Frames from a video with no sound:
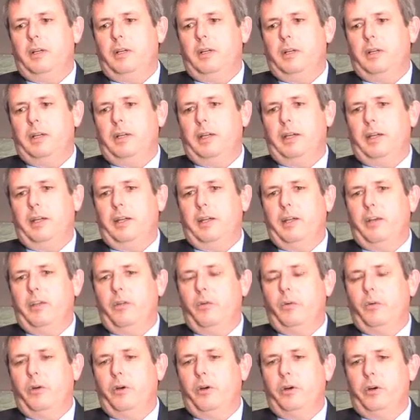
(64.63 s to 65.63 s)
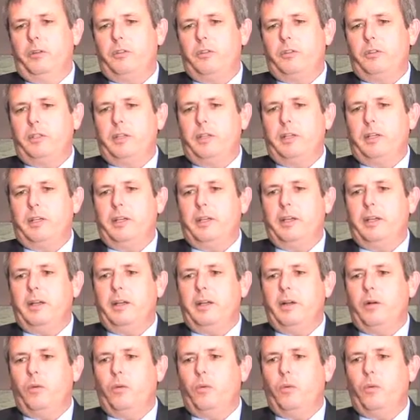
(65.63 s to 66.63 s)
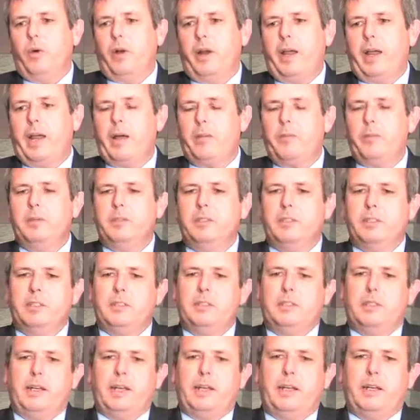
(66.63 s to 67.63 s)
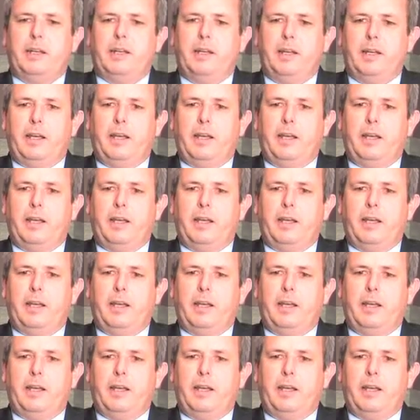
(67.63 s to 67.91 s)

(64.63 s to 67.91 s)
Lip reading: In other words, what happens is that